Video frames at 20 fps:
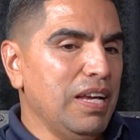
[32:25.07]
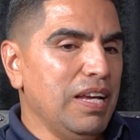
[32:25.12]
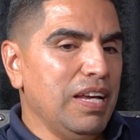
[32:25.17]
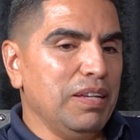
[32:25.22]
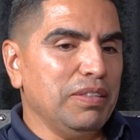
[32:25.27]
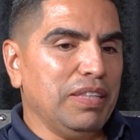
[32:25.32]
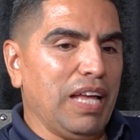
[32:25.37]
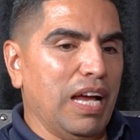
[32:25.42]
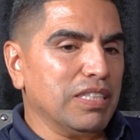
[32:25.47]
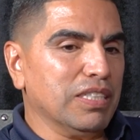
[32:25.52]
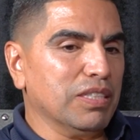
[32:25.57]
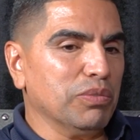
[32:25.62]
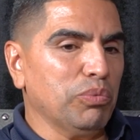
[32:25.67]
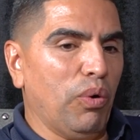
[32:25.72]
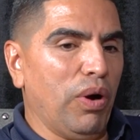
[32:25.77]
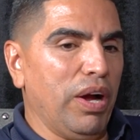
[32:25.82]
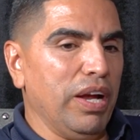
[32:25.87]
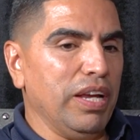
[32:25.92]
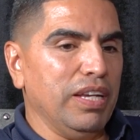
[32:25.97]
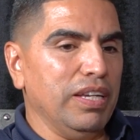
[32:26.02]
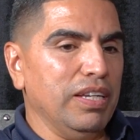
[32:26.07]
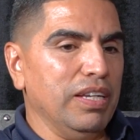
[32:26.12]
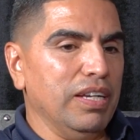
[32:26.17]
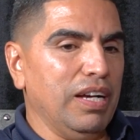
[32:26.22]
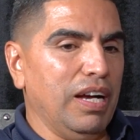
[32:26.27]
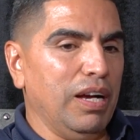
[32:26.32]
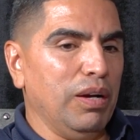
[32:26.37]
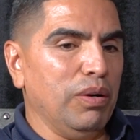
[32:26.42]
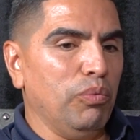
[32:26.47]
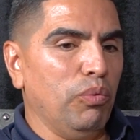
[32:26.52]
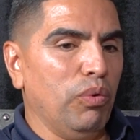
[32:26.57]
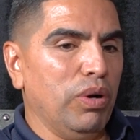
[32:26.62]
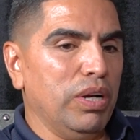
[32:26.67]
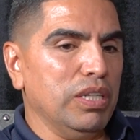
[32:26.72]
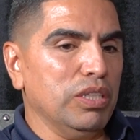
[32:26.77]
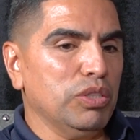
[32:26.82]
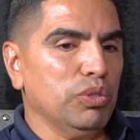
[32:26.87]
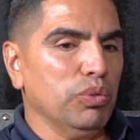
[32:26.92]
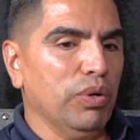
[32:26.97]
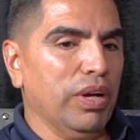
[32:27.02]
that's why I
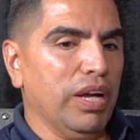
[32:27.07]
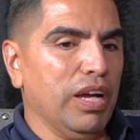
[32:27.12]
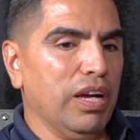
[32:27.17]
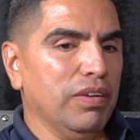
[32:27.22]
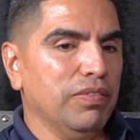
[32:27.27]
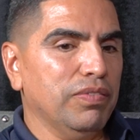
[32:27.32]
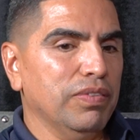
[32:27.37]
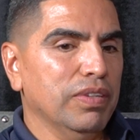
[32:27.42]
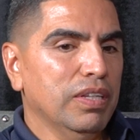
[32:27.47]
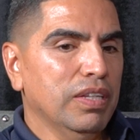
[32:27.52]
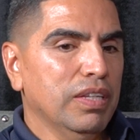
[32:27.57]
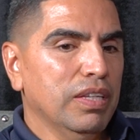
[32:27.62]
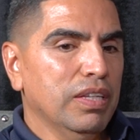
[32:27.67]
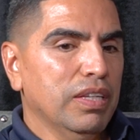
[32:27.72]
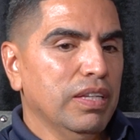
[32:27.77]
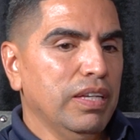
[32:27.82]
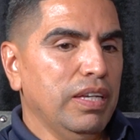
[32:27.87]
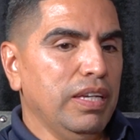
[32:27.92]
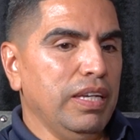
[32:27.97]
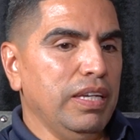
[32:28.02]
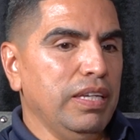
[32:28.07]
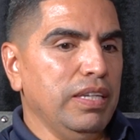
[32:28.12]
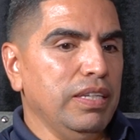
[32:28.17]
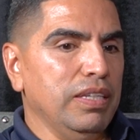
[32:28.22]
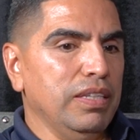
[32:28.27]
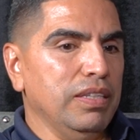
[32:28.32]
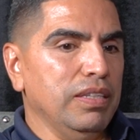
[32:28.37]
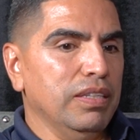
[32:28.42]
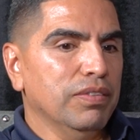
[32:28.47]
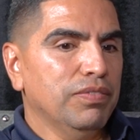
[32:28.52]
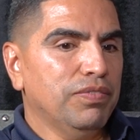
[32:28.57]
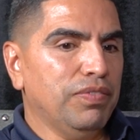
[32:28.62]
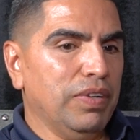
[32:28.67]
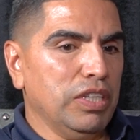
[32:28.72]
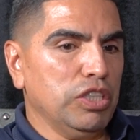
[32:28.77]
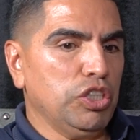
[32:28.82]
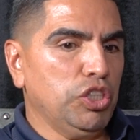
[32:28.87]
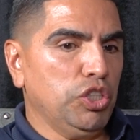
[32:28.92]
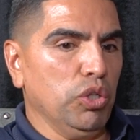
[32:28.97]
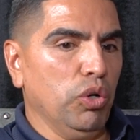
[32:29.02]
wanted to have a
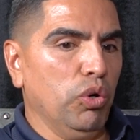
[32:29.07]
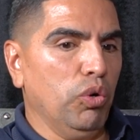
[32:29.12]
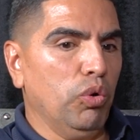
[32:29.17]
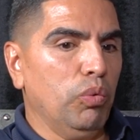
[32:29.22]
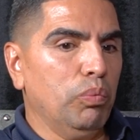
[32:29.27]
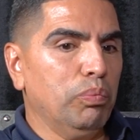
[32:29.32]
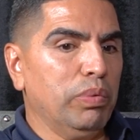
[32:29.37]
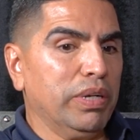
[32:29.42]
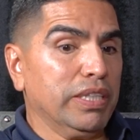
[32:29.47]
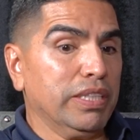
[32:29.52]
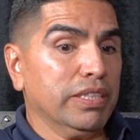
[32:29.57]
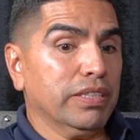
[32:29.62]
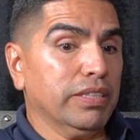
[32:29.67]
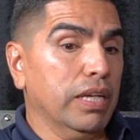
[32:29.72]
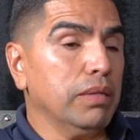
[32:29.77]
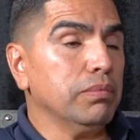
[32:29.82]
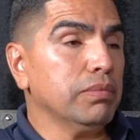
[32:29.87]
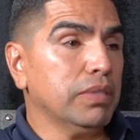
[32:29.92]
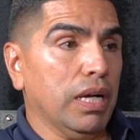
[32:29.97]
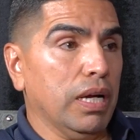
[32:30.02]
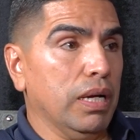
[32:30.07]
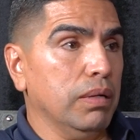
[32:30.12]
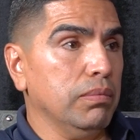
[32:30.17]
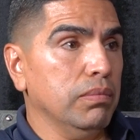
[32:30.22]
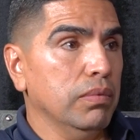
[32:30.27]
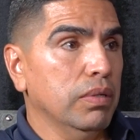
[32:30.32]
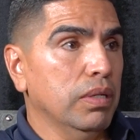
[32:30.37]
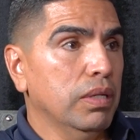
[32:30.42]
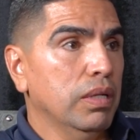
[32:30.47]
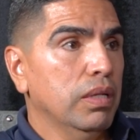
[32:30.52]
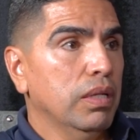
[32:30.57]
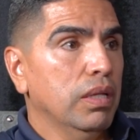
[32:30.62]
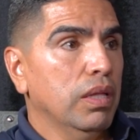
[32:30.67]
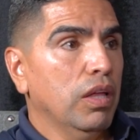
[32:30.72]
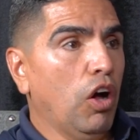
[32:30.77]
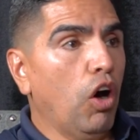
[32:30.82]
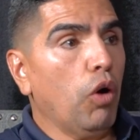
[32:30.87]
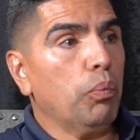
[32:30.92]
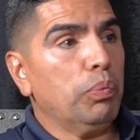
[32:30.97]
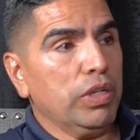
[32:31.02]
fun show, but at the same time,
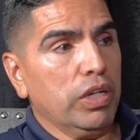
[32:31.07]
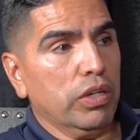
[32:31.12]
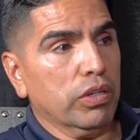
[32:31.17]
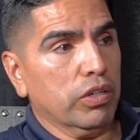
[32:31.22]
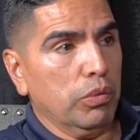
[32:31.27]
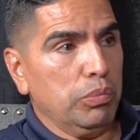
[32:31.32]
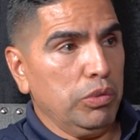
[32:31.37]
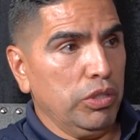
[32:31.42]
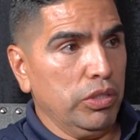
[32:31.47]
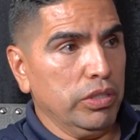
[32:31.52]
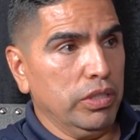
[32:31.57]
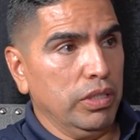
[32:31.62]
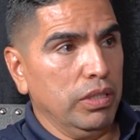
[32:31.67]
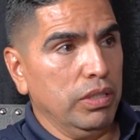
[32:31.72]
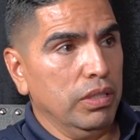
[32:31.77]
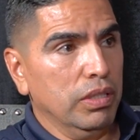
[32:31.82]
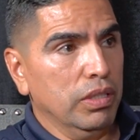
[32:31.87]
helping our community.